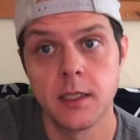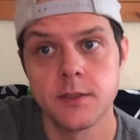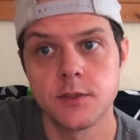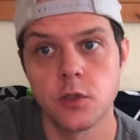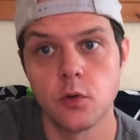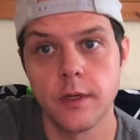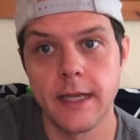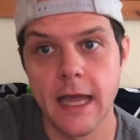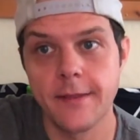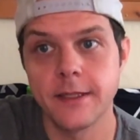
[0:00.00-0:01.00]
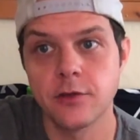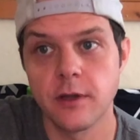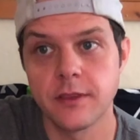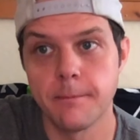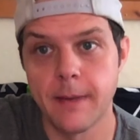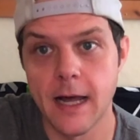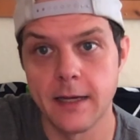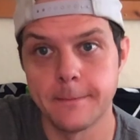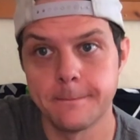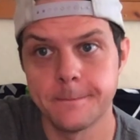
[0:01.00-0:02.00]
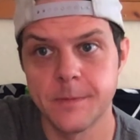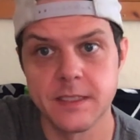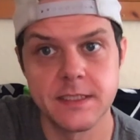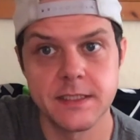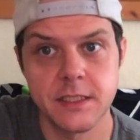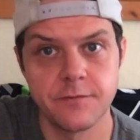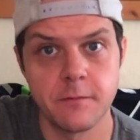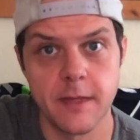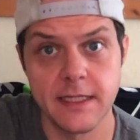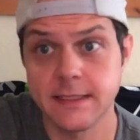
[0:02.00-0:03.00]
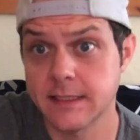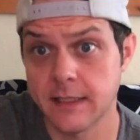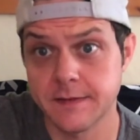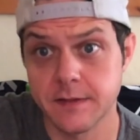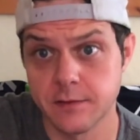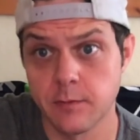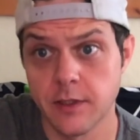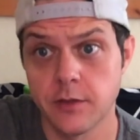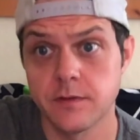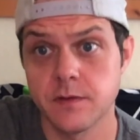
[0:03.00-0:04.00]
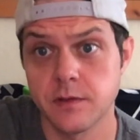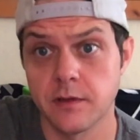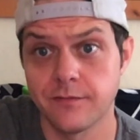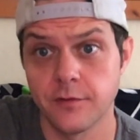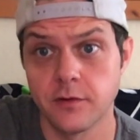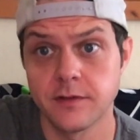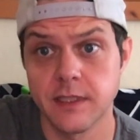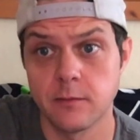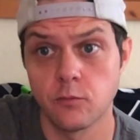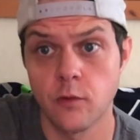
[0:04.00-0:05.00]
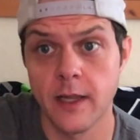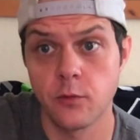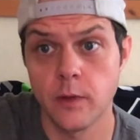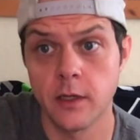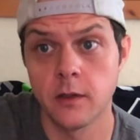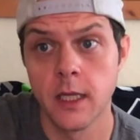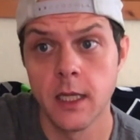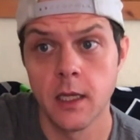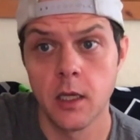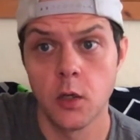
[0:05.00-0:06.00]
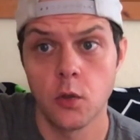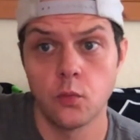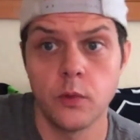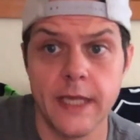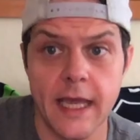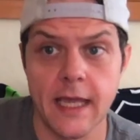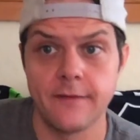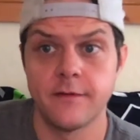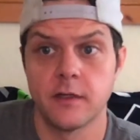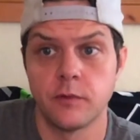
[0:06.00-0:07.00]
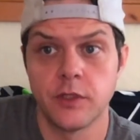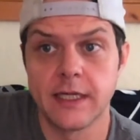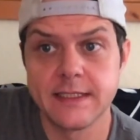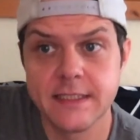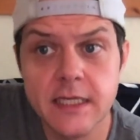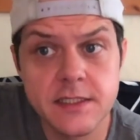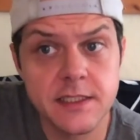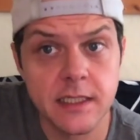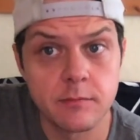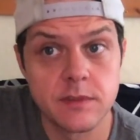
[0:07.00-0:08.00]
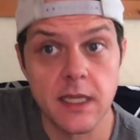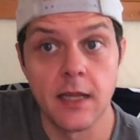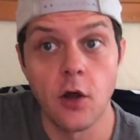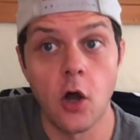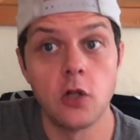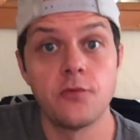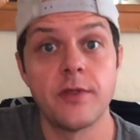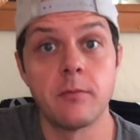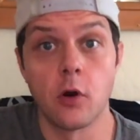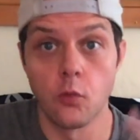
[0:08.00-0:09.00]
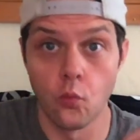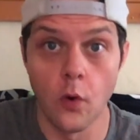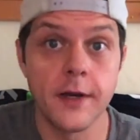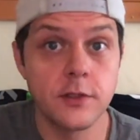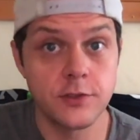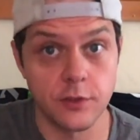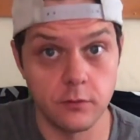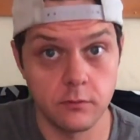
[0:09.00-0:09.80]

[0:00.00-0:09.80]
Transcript: So now that you're at the bottom, does this even make sense? These are my notes for your team. Right, well, we have, when you got 6 teams, and all of them are 1 and 2.